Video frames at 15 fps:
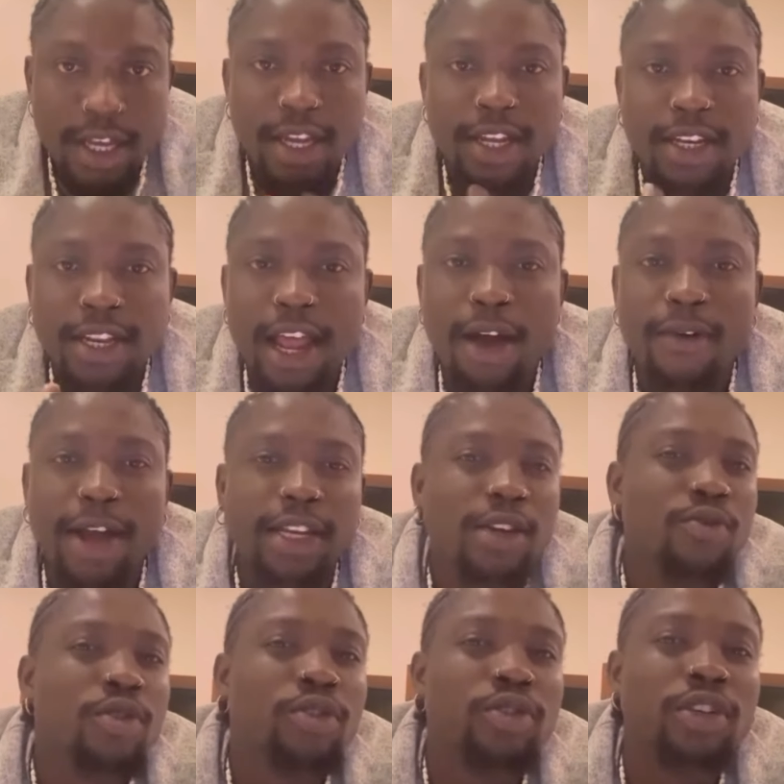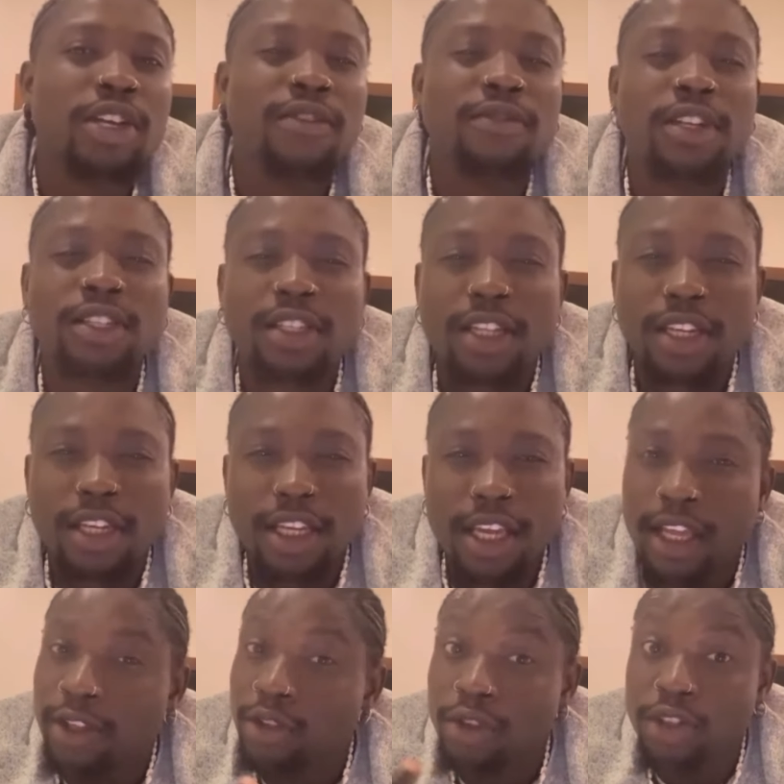Now, I didn't want to give listening
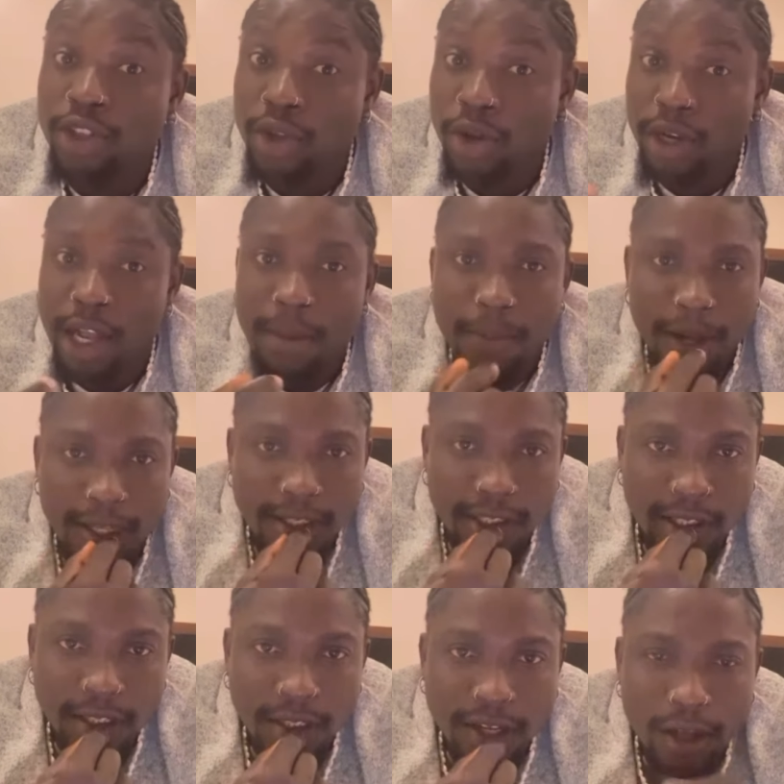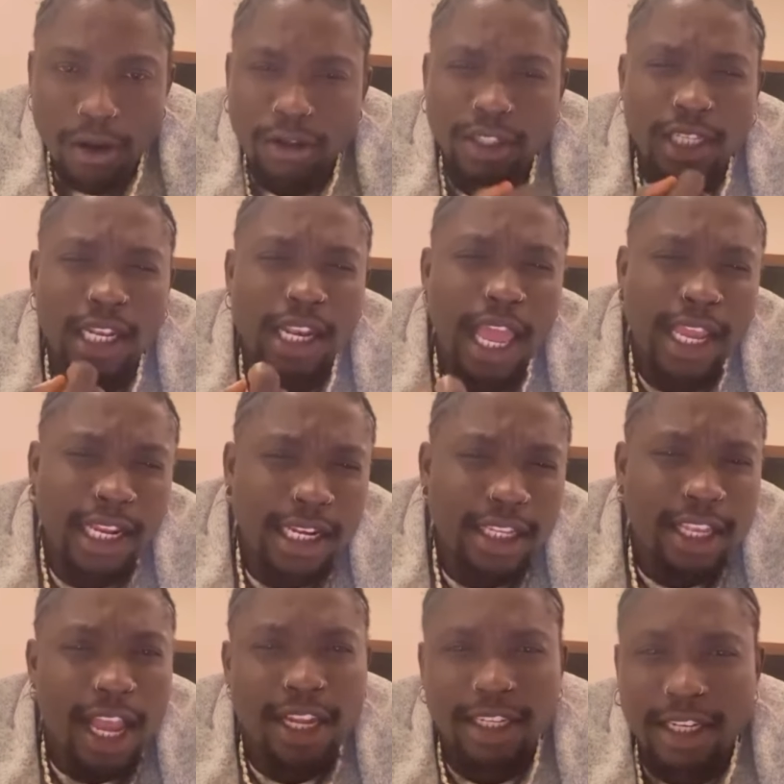ear to this other party until like
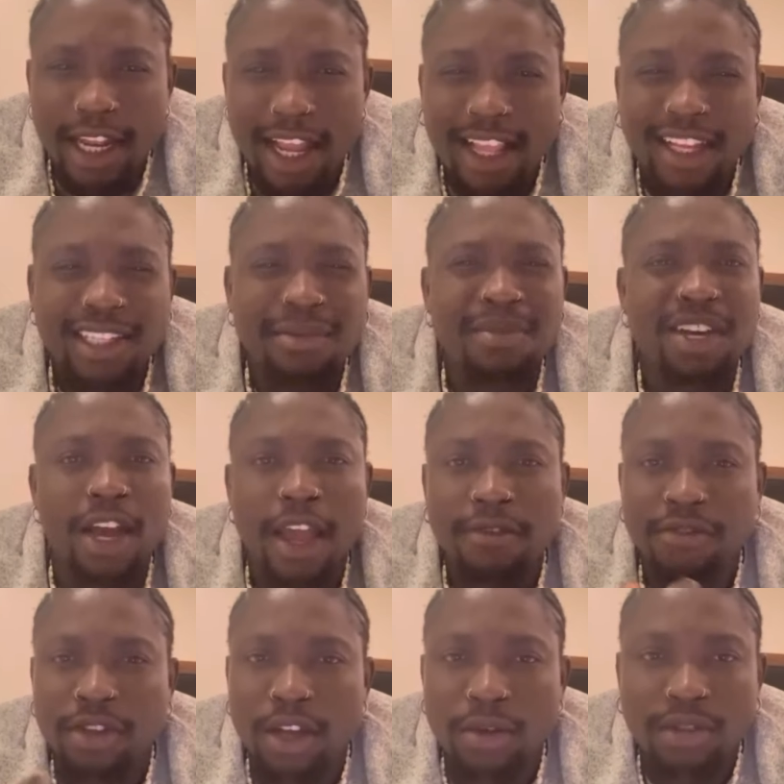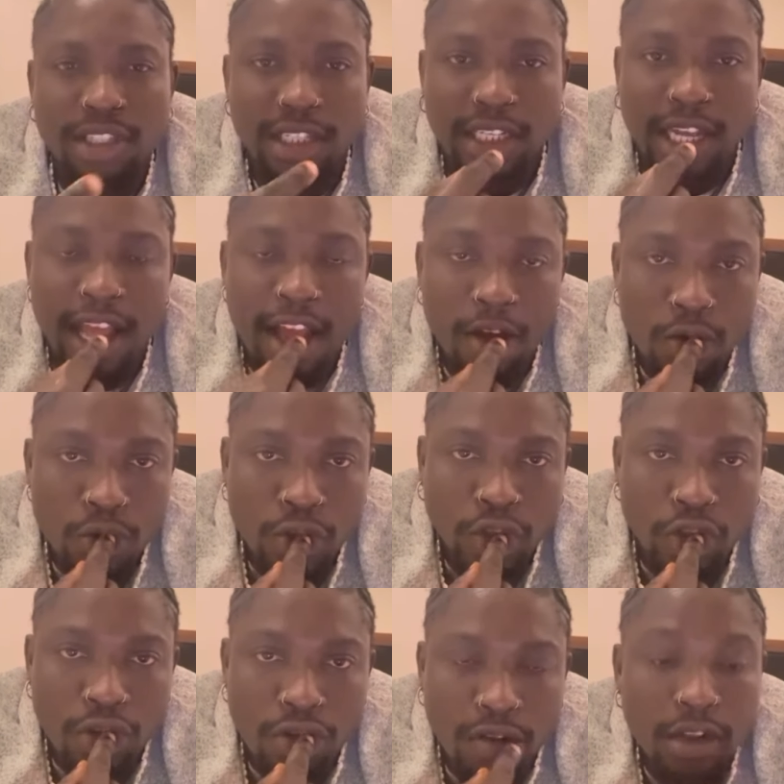later in the night. I say, make I even hear with the guy come on
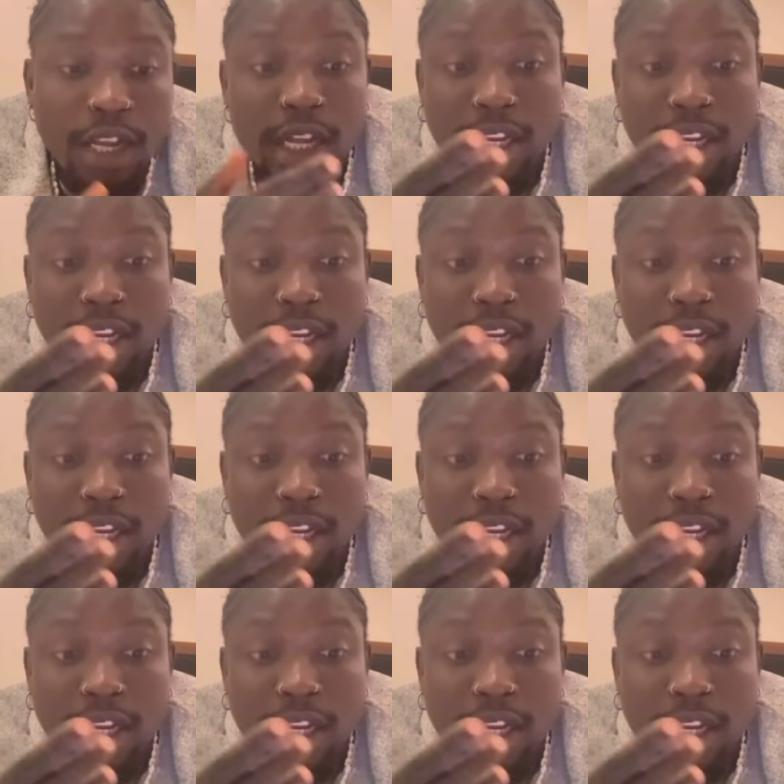talk.